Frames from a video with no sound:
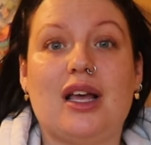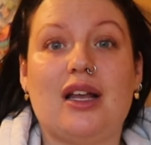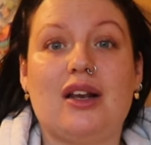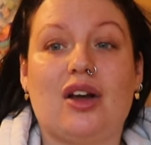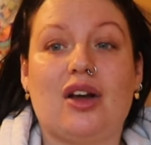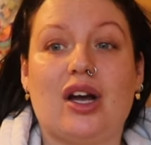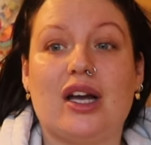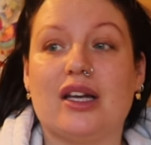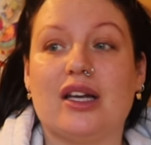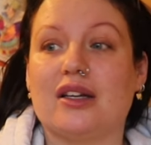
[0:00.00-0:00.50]

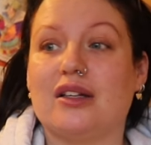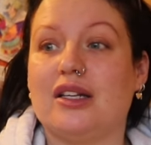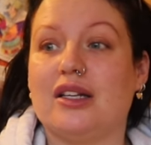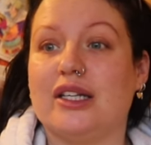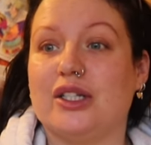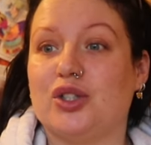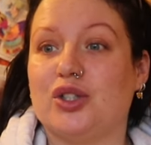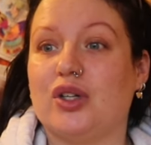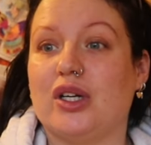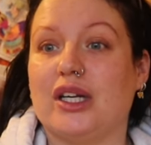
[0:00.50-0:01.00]
like
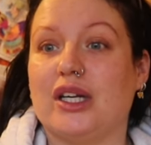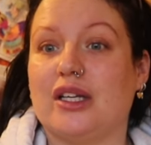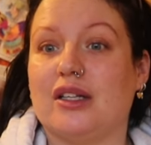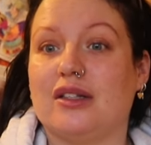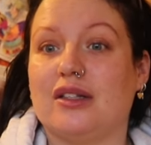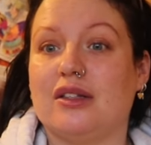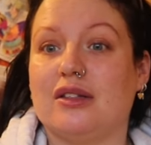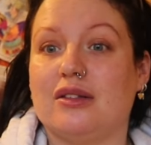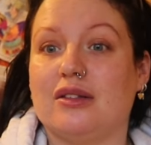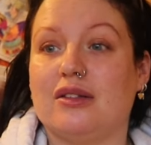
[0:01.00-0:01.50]
literally
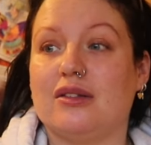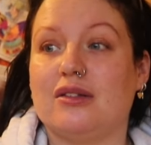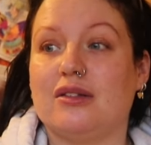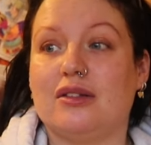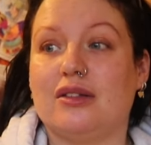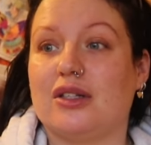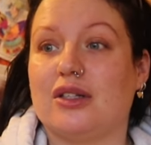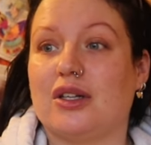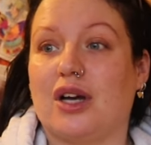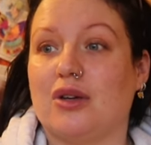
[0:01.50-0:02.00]

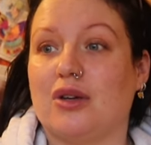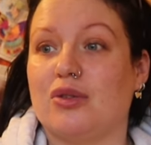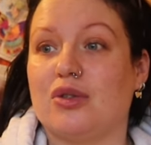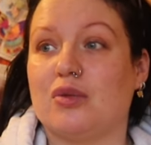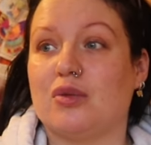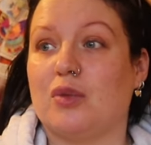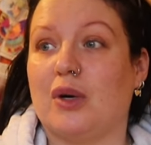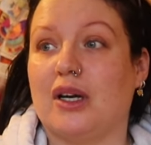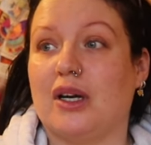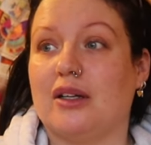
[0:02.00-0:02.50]
go
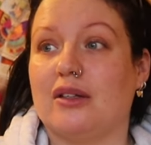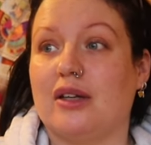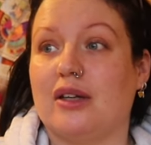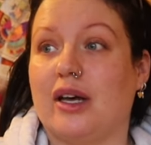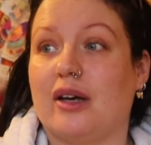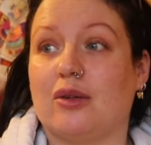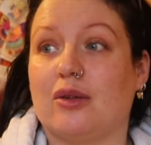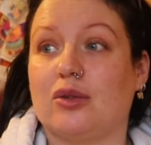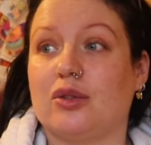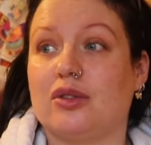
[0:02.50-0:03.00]
somewhere
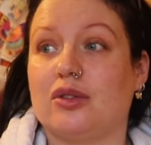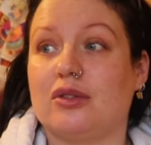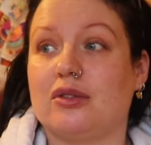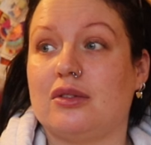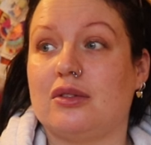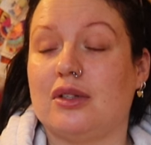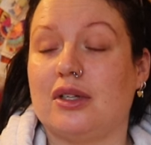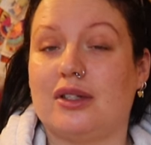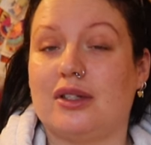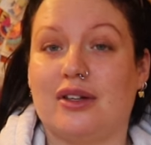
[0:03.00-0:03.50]
else,
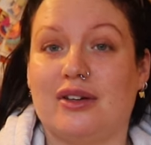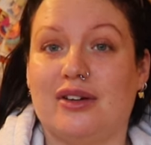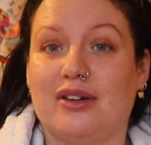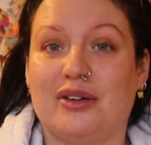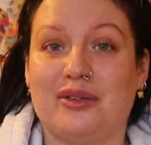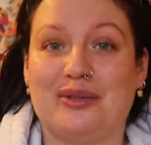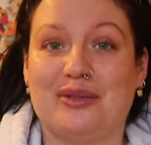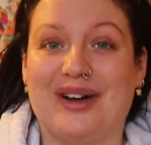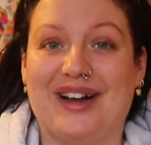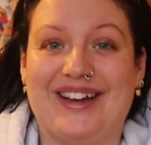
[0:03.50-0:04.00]
I don't
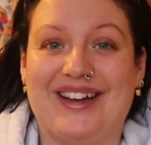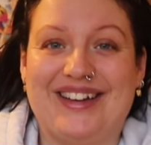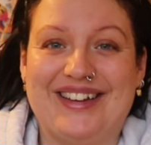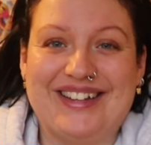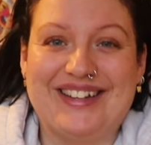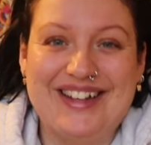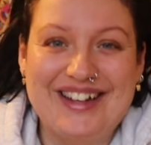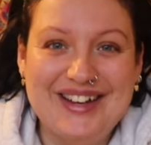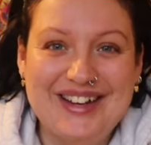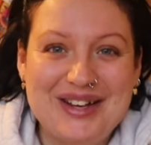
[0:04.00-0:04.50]
know where,
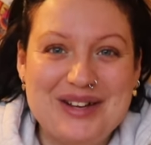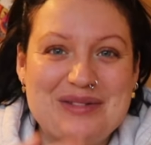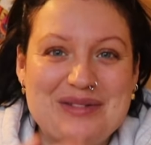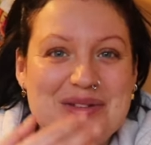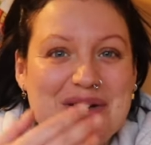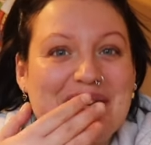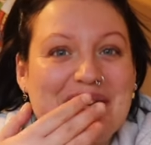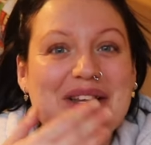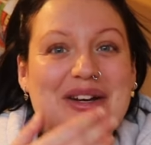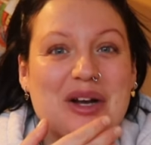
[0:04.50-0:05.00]

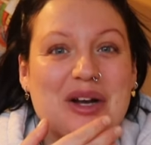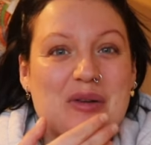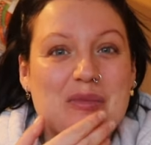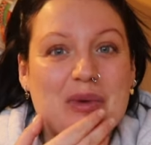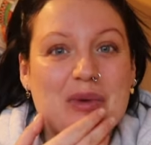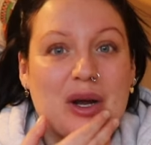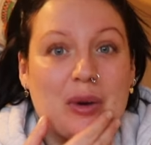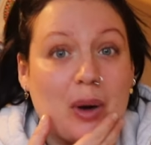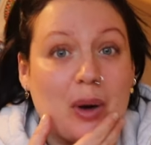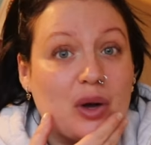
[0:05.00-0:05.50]
but you know,
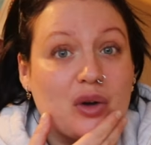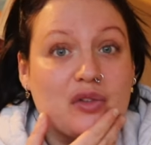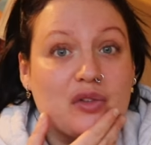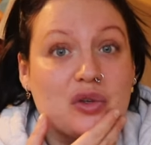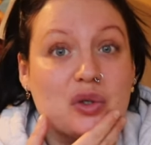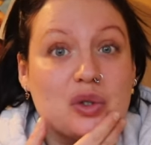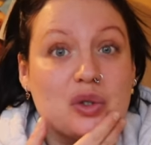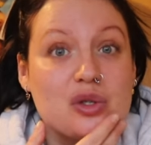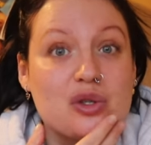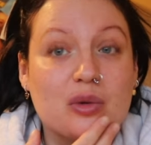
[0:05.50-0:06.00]
blow over
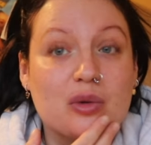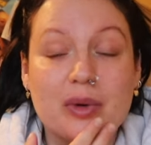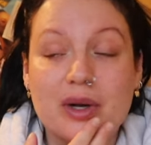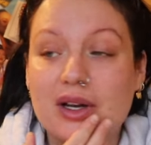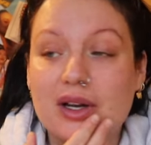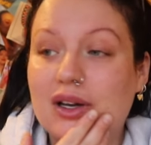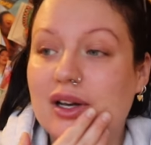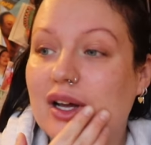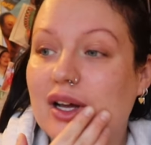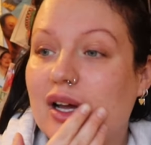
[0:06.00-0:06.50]
or something.
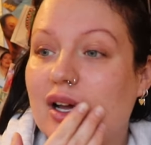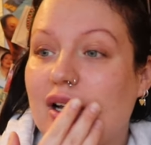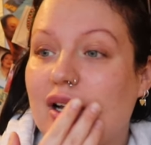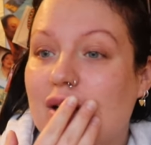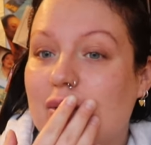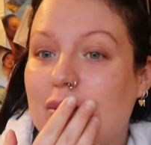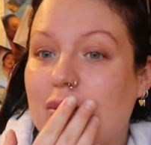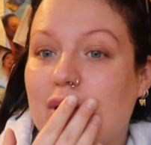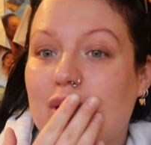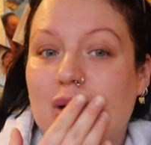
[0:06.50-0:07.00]

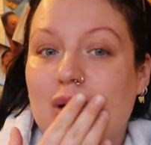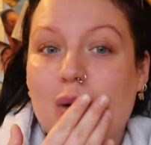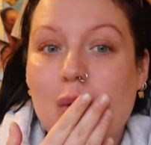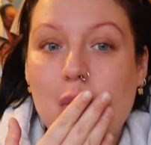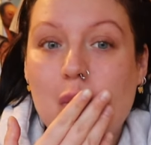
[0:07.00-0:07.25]
But